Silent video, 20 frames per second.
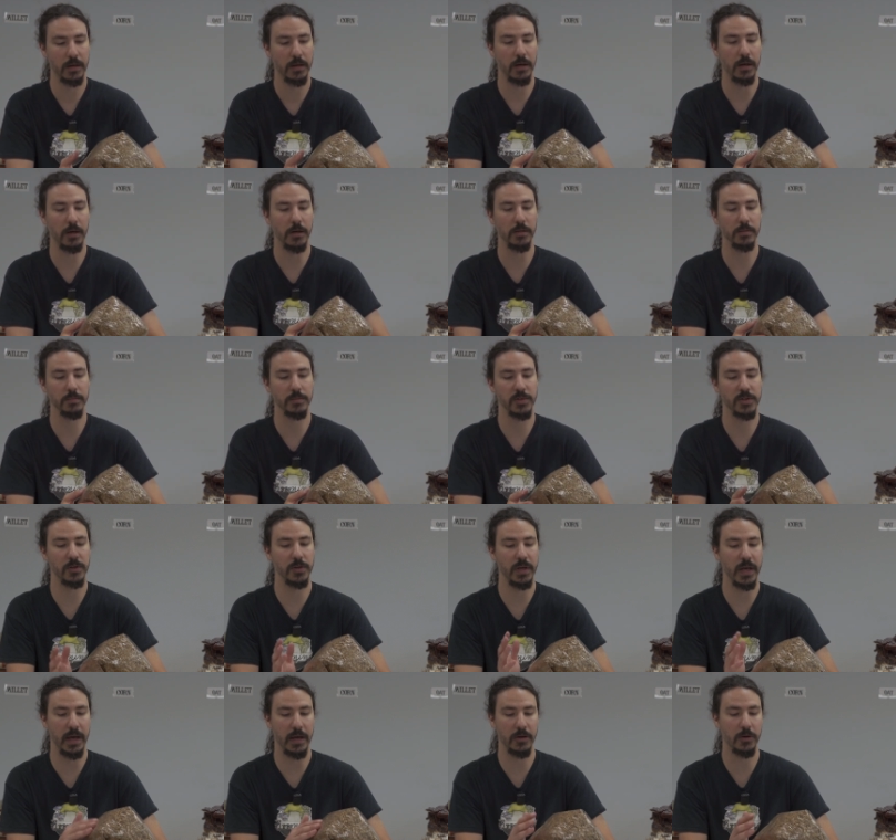Um, so
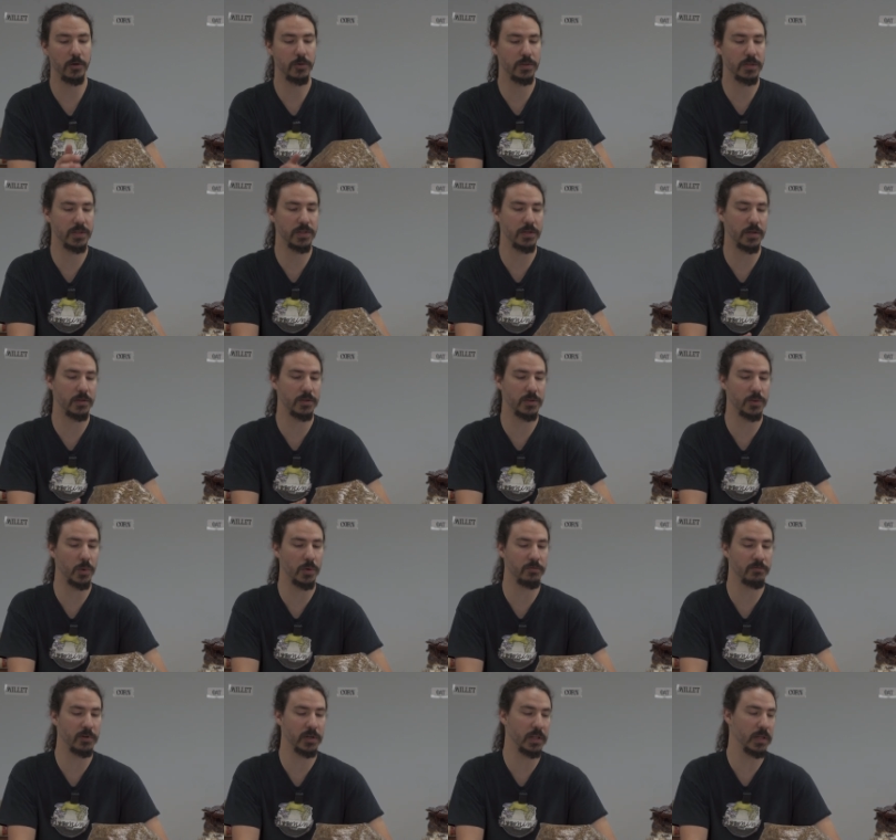yeah, oats is also
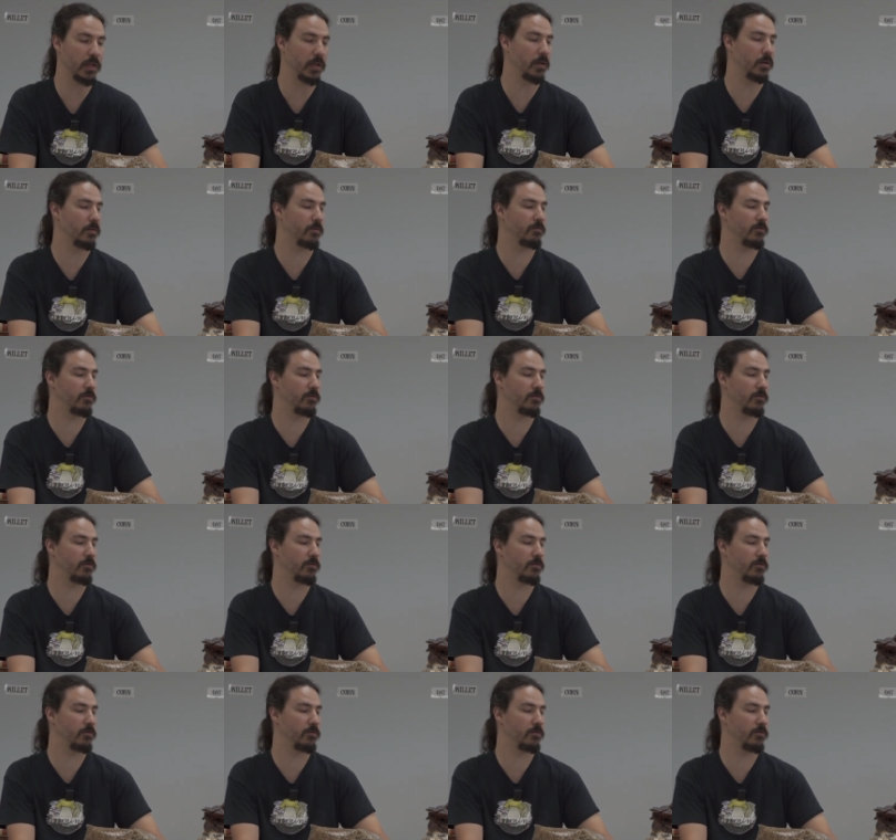a really,